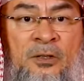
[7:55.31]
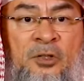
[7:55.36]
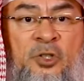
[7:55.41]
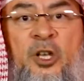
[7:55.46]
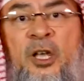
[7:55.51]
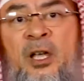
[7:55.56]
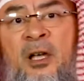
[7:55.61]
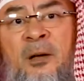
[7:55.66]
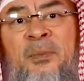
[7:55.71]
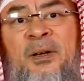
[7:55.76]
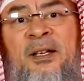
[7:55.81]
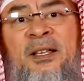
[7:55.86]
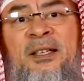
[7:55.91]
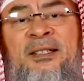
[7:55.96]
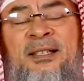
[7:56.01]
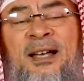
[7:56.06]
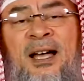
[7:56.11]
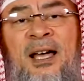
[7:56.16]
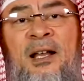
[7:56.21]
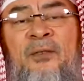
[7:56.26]
Sheikh, but
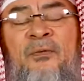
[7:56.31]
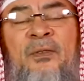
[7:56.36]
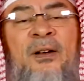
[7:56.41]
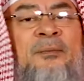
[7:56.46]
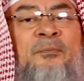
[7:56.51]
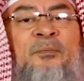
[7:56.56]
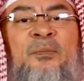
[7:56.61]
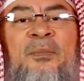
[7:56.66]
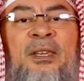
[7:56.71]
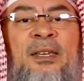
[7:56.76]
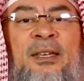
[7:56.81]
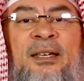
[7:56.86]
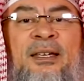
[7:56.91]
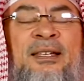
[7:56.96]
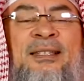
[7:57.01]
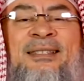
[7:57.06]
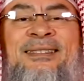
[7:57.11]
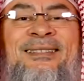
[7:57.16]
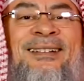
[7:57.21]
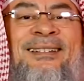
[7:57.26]
it's Arafah.
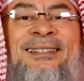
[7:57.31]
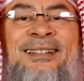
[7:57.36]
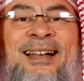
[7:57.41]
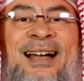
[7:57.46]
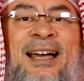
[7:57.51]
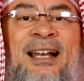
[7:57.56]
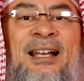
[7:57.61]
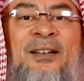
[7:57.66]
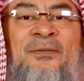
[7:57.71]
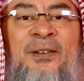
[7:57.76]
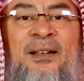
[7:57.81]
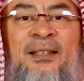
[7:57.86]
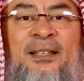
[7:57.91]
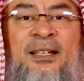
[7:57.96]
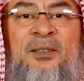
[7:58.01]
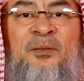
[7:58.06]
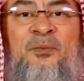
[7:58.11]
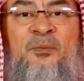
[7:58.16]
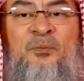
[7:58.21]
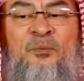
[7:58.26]
It's not Arafah
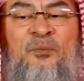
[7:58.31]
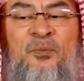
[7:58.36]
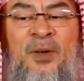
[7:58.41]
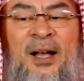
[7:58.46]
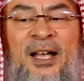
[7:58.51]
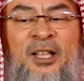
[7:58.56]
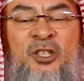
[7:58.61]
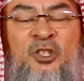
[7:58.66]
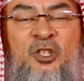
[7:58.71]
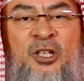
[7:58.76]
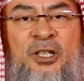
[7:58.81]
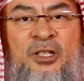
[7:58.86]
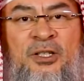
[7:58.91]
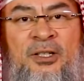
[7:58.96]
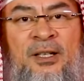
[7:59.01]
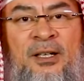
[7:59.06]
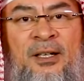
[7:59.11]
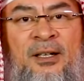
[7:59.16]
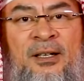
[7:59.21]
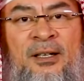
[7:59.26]
that
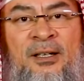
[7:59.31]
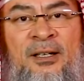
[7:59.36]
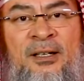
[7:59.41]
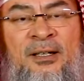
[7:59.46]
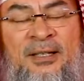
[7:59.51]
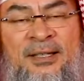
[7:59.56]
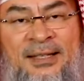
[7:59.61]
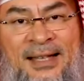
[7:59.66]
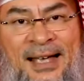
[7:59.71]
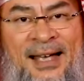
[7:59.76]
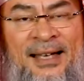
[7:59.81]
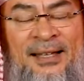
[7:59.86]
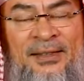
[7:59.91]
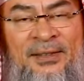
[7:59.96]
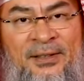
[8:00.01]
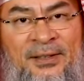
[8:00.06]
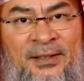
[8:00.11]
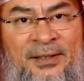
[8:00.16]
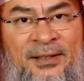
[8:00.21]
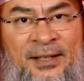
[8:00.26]
Hajjis
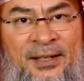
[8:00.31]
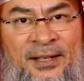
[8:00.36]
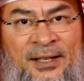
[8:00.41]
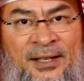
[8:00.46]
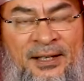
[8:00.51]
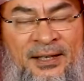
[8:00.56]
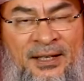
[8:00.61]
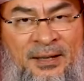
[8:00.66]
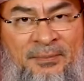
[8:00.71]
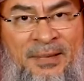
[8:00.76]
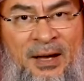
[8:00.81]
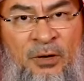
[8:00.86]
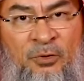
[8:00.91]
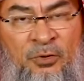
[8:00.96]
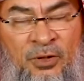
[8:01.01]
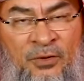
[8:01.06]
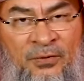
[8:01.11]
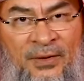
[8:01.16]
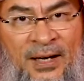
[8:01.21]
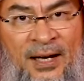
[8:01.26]
stand in the
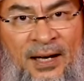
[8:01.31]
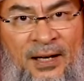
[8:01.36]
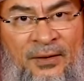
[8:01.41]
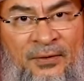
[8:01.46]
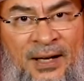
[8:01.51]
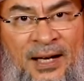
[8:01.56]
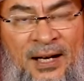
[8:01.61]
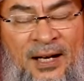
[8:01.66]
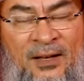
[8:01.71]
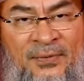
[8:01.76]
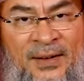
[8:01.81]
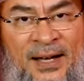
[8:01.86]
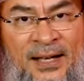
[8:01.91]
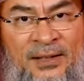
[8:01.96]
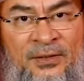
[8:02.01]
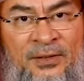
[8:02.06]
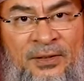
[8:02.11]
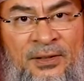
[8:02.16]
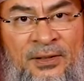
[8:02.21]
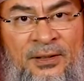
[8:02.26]
Mount of, of
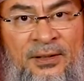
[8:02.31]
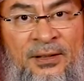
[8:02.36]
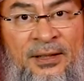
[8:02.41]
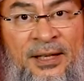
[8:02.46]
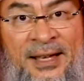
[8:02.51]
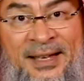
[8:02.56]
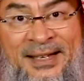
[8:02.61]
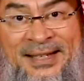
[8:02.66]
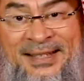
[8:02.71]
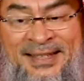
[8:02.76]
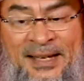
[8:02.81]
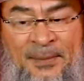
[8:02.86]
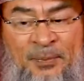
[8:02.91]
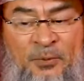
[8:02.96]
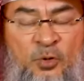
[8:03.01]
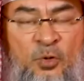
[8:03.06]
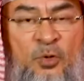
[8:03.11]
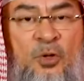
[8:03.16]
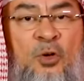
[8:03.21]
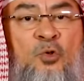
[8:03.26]
Arafat,
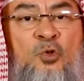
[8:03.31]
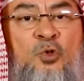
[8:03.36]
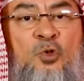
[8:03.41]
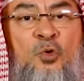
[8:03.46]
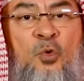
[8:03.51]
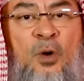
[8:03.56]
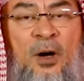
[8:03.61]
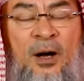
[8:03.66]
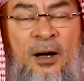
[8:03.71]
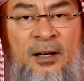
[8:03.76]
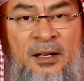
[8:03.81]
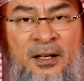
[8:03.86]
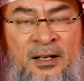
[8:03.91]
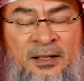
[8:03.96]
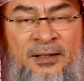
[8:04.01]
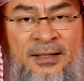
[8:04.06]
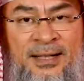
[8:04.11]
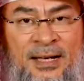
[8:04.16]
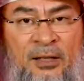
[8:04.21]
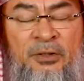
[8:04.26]
except to those who are
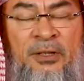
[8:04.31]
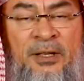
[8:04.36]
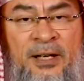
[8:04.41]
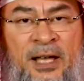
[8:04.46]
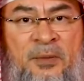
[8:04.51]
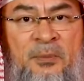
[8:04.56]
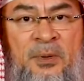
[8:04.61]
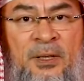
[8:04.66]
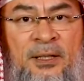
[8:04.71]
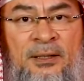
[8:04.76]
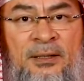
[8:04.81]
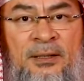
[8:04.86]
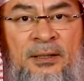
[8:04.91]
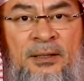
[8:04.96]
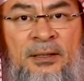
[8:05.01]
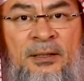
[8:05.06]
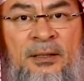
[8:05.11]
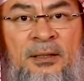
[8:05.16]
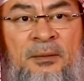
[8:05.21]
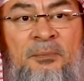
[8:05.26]
in Saudi Arabia.
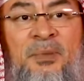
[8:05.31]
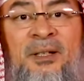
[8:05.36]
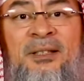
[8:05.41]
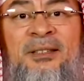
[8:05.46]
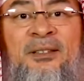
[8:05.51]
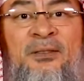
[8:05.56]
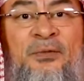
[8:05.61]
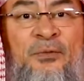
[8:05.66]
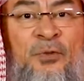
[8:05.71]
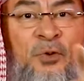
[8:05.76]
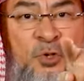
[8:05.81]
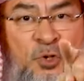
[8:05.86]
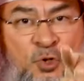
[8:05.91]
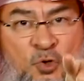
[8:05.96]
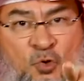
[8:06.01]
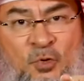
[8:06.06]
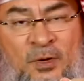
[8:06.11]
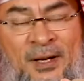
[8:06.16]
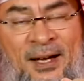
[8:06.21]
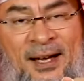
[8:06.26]
But for
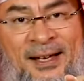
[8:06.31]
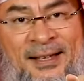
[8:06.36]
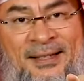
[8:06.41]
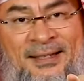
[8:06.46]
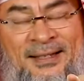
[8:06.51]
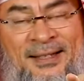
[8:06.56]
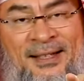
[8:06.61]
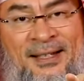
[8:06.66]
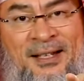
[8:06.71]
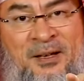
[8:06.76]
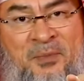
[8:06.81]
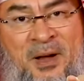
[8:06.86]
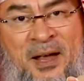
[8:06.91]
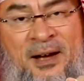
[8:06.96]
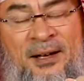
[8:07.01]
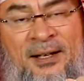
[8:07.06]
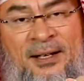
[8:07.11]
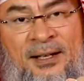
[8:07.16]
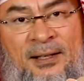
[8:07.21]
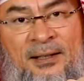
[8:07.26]
you guys in
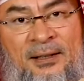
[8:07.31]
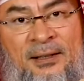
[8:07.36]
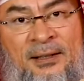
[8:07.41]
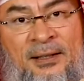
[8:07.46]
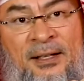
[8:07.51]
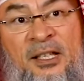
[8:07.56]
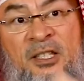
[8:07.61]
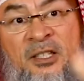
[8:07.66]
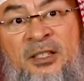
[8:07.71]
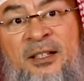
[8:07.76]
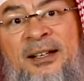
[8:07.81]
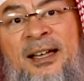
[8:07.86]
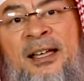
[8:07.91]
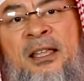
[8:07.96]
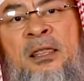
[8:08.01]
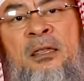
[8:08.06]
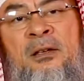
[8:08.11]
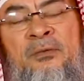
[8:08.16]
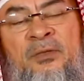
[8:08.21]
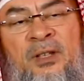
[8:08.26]
America, it's the
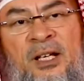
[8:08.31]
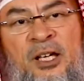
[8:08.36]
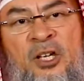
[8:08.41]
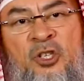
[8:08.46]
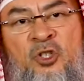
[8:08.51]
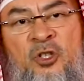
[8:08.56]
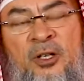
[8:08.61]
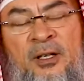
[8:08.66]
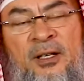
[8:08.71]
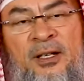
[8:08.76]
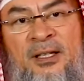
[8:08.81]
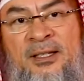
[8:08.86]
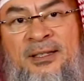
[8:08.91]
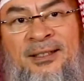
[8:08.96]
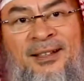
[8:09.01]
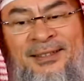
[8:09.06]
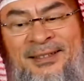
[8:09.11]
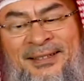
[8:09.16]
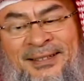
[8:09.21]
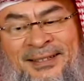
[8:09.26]
ninth of the Hijjah. It's
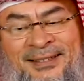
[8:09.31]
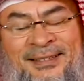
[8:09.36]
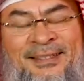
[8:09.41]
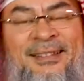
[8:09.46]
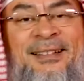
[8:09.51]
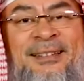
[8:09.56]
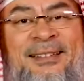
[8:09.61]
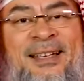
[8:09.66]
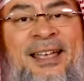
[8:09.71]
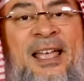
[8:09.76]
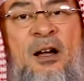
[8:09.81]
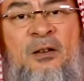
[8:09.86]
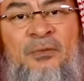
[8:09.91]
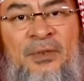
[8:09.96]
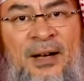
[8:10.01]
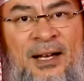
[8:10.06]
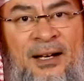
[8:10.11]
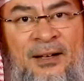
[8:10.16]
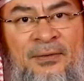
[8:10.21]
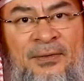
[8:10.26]
not the day
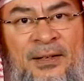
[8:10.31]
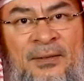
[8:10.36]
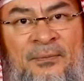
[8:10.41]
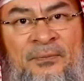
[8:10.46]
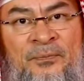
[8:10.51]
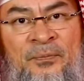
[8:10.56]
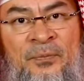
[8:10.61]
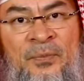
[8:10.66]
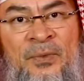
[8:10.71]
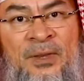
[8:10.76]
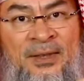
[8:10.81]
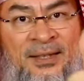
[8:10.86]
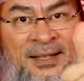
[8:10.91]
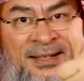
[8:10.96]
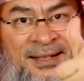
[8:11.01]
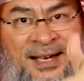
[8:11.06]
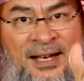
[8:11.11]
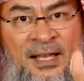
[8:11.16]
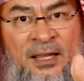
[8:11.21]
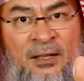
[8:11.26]
of Arafah.
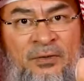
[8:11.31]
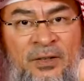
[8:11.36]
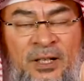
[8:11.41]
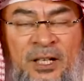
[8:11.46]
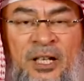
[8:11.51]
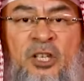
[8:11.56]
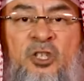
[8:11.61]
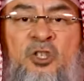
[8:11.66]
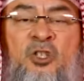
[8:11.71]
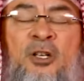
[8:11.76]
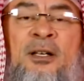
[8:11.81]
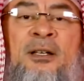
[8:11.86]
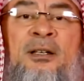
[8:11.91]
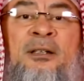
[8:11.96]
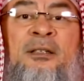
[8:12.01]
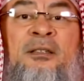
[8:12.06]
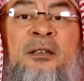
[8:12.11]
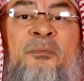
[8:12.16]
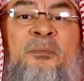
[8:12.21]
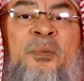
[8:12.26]
The ninth of the Hijjah
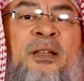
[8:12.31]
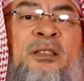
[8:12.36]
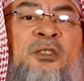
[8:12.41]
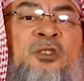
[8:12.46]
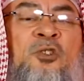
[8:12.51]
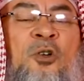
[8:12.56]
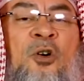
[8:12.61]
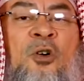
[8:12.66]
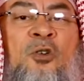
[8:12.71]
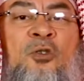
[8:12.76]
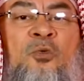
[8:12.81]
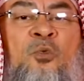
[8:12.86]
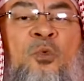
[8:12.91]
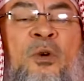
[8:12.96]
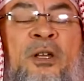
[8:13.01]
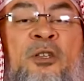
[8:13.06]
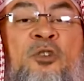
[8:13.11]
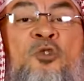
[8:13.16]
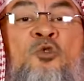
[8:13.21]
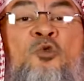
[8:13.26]
depends on
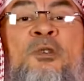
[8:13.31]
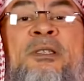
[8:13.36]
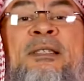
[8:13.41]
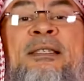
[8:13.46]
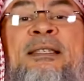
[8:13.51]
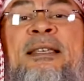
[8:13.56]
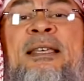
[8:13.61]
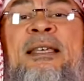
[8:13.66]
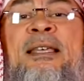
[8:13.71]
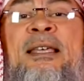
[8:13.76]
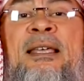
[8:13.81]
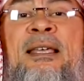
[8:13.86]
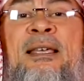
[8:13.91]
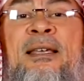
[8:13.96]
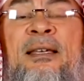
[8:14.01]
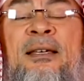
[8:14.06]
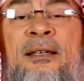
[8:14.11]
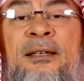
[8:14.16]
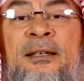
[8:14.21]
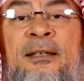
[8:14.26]
when you
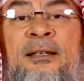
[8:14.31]
see